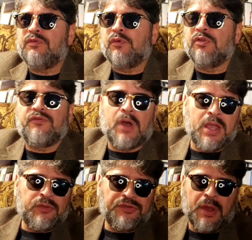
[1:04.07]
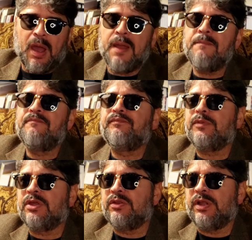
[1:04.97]
for the final time
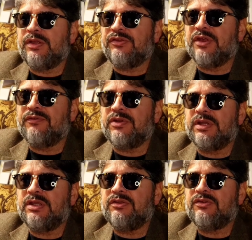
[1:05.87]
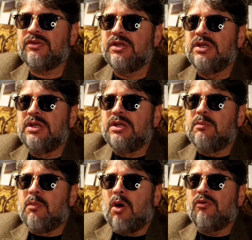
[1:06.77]
in the late 70s,
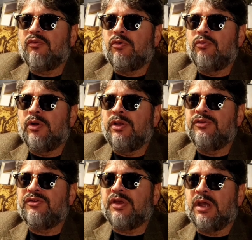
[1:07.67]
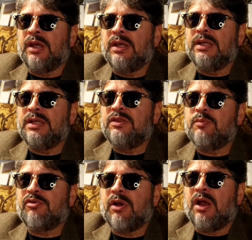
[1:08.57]
Marvel was in
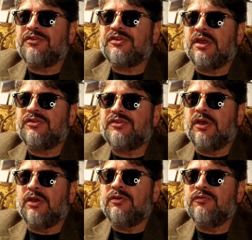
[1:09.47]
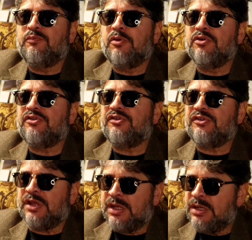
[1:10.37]
the process of
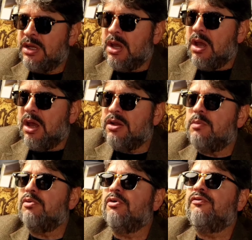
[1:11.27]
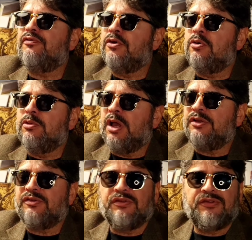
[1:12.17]
purchasing a number of film
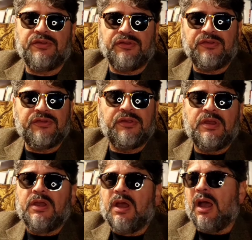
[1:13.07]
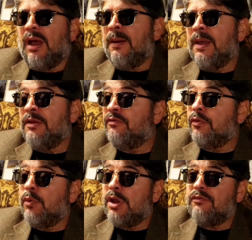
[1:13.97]
licenses. And
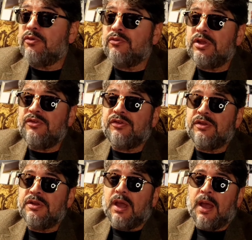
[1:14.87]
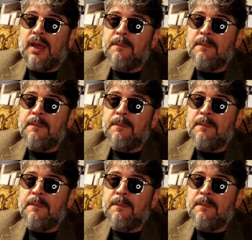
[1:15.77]
for whatever reason,